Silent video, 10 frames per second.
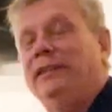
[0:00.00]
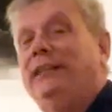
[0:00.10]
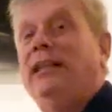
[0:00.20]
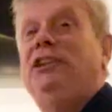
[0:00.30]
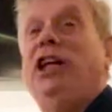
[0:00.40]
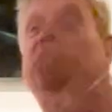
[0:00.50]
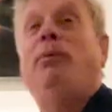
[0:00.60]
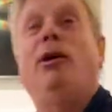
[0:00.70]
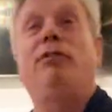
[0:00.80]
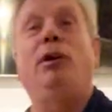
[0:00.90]
Send a chase
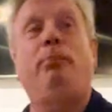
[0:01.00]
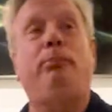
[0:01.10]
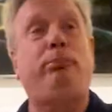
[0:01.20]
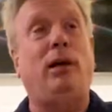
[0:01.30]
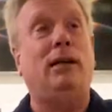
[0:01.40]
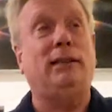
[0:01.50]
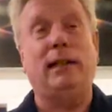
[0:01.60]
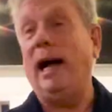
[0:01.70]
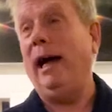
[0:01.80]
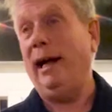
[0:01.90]
boat over to pluck the
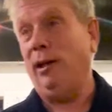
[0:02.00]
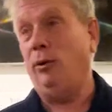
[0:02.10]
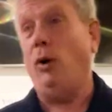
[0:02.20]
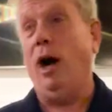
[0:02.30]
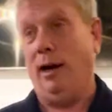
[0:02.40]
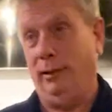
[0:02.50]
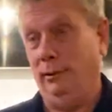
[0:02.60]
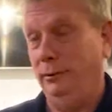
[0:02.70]
guy out of the water.